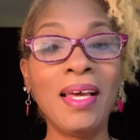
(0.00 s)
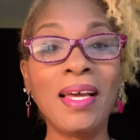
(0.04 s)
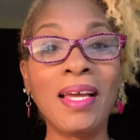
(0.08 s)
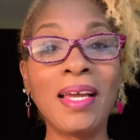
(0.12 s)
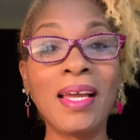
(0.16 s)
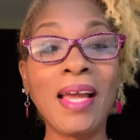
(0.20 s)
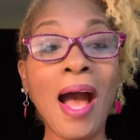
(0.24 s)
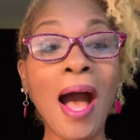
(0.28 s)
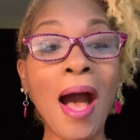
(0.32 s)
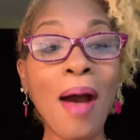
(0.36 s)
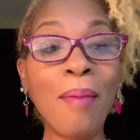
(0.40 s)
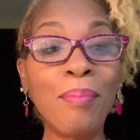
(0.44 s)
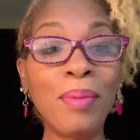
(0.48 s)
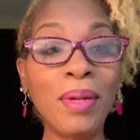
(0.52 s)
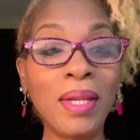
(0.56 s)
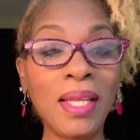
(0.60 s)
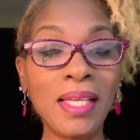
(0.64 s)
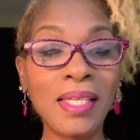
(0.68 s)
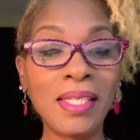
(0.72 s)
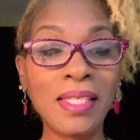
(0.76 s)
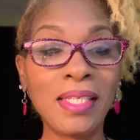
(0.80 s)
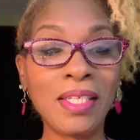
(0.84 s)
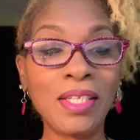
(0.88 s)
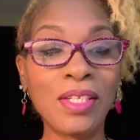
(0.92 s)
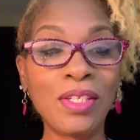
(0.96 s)
God
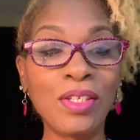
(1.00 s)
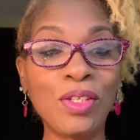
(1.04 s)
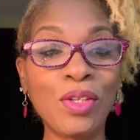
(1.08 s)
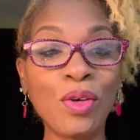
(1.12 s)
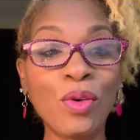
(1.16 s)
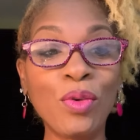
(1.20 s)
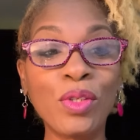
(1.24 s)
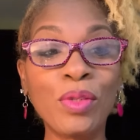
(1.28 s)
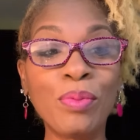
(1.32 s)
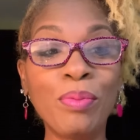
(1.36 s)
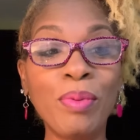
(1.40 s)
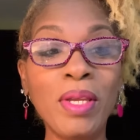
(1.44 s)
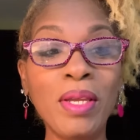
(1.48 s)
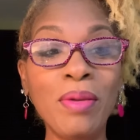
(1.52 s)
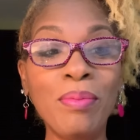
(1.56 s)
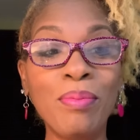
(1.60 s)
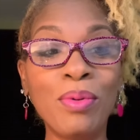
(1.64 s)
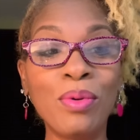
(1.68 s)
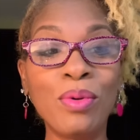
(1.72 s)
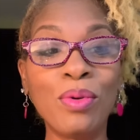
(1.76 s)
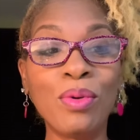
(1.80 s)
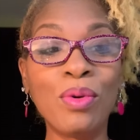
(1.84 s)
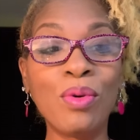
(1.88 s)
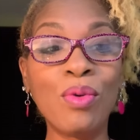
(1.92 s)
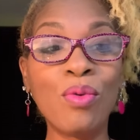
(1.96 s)
blesses those
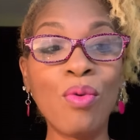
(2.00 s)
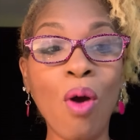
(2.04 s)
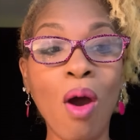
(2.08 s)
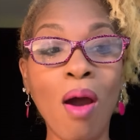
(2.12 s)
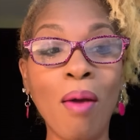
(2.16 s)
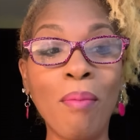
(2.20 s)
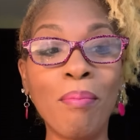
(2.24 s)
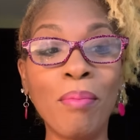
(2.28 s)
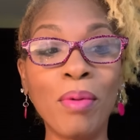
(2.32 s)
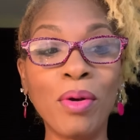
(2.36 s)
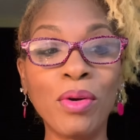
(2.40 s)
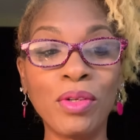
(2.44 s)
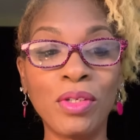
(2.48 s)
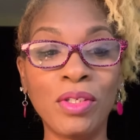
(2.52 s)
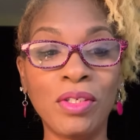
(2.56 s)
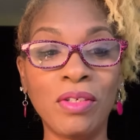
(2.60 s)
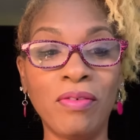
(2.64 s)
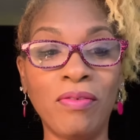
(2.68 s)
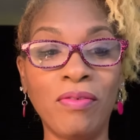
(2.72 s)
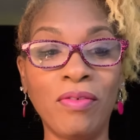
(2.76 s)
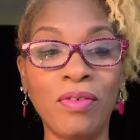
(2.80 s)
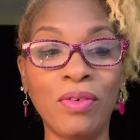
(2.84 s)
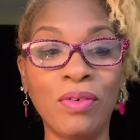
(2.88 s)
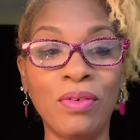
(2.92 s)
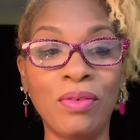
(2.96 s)
people who are
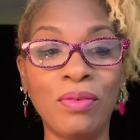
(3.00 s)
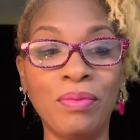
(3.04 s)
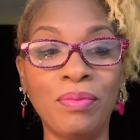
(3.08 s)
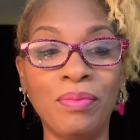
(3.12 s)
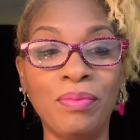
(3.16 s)
merciful